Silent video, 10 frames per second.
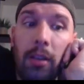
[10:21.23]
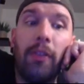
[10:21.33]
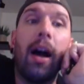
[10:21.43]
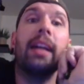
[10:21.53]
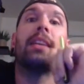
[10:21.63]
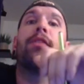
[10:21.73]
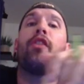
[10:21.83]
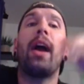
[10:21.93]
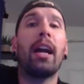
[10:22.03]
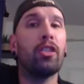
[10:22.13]
dividing
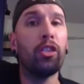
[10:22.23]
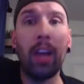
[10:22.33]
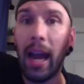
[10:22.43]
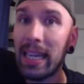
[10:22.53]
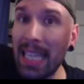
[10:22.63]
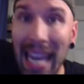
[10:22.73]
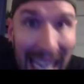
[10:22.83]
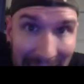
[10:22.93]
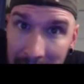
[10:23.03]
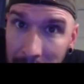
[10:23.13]
fractions. I
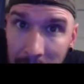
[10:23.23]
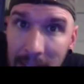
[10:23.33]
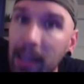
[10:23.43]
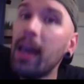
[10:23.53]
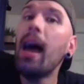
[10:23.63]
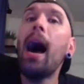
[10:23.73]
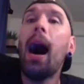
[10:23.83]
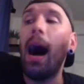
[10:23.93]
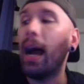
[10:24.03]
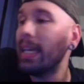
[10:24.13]
hate it.
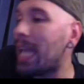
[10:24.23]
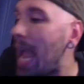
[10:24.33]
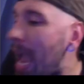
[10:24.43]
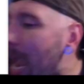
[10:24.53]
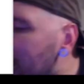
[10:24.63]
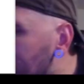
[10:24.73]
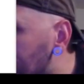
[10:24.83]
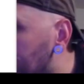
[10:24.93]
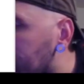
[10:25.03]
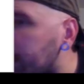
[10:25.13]
I
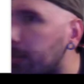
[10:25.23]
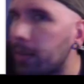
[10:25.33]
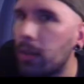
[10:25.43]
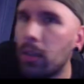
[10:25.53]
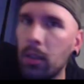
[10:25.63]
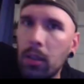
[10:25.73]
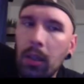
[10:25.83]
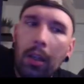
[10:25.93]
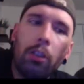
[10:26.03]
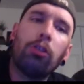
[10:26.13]
hate it.
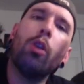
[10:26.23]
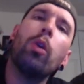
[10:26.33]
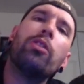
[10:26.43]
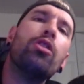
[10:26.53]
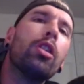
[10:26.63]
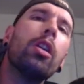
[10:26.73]
So what